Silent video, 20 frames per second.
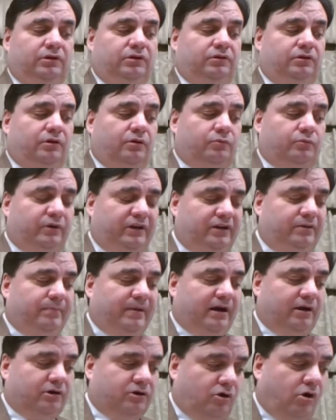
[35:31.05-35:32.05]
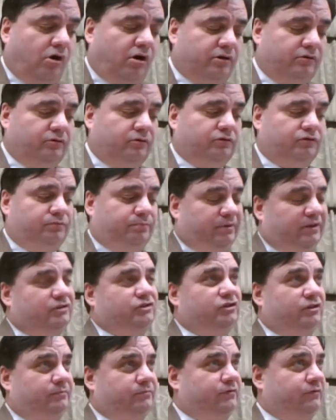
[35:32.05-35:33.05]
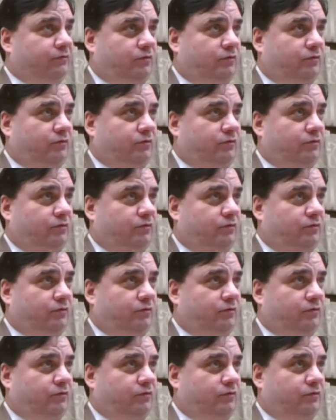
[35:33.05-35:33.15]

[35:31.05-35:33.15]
You don't read about cardinals. Bishops,